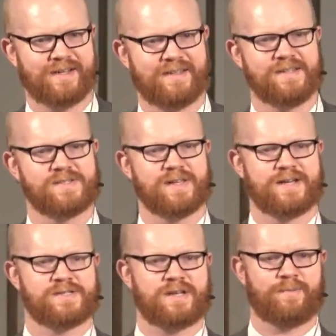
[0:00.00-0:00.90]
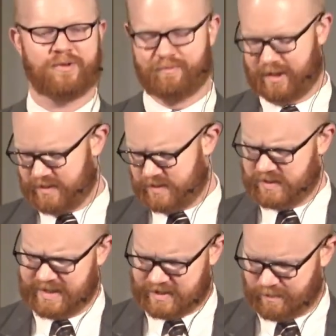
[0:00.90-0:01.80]
these last couple of months, this
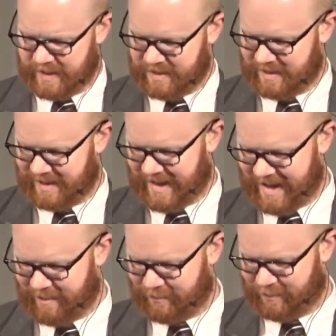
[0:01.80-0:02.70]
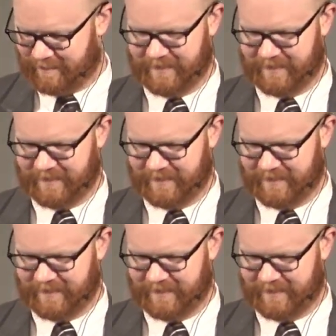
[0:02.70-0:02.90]
last month and a half.